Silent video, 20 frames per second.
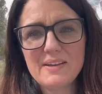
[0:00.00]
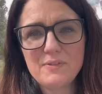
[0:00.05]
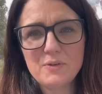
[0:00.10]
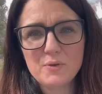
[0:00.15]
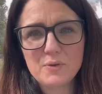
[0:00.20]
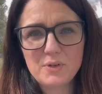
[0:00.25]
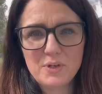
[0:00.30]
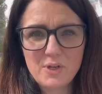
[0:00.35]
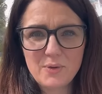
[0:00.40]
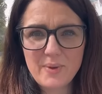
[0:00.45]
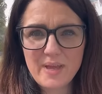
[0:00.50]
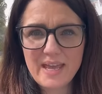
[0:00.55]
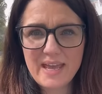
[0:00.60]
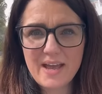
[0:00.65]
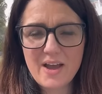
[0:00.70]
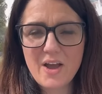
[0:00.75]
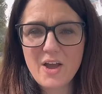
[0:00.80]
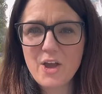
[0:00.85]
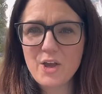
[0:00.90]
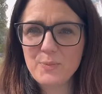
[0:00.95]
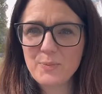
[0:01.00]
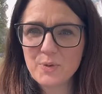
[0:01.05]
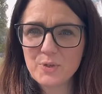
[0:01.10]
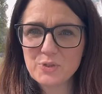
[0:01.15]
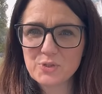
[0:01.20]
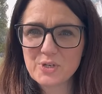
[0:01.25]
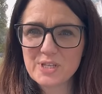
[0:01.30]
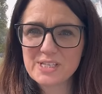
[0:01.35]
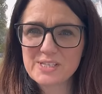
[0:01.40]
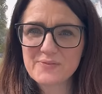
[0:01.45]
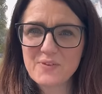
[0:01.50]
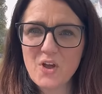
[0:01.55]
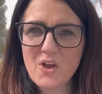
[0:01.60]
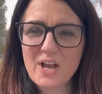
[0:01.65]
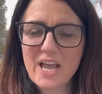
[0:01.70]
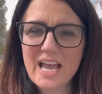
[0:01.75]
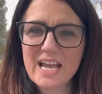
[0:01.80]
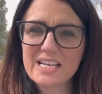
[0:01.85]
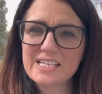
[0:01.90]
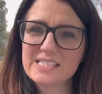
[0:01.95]
if you're new here, I hope you enjoy this
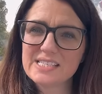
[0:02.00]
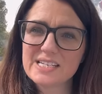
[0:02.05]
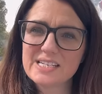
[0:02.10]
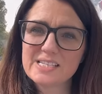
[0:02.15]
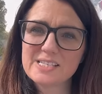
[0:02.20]
vlog and consider